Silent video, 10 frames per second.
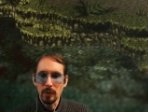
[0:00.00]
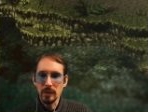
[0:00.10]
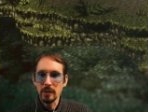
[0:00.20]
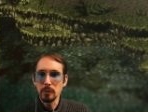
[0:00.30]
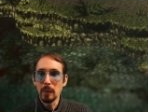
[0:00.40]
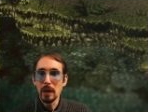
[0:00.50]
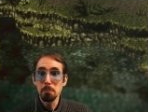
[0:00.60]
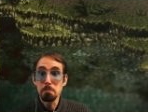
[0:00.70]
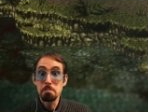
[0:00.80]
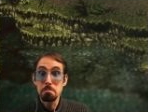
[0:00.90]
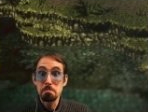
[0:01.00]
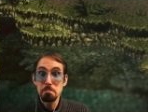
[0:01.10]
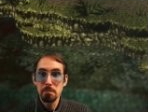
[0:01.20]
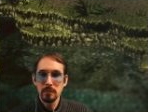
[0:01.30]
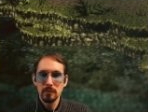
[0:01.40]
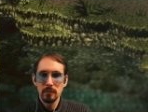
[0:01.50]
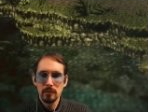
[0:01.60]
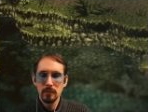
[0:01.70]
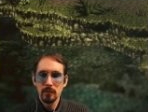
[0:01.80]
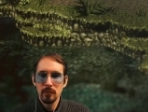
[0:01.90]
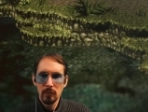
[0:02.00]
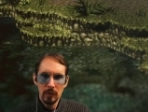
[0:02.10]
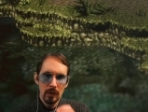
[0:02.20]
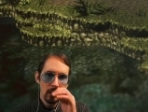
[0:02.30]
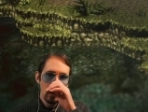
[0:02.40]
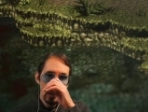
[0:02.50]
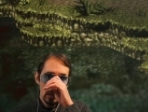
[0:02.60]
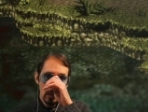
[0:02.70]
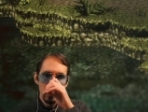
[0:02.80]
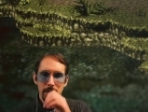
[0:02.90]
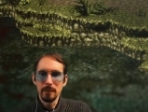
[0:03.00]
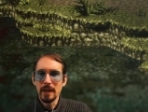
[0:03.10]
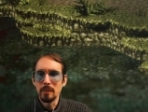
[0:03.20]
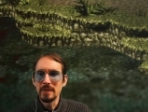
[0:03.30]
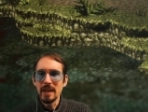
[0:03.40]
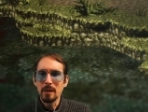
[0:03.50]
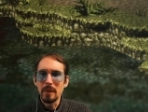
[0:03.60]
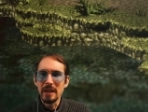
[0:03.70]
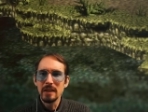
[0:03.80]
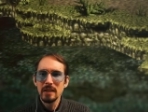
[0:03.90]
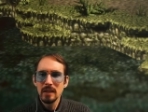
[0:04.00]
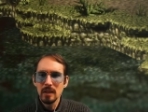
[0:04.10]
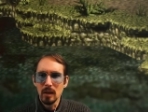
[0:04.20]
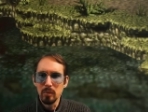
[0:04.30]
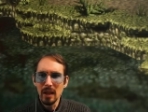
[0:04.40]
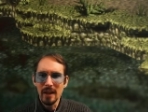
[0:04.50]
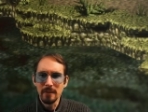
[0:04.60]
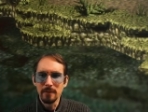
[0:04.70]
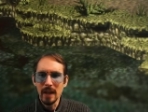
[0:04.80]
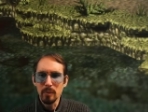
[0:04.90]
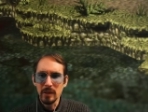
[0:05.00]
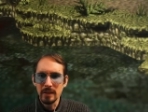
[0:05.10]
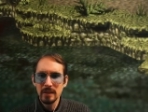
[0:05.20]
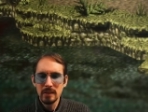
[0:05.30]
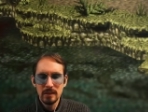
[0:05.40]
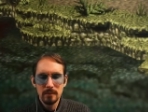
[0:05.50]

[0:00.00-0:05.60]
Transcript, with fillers: that would kill mom? Holy the flame take me, a blotted viper.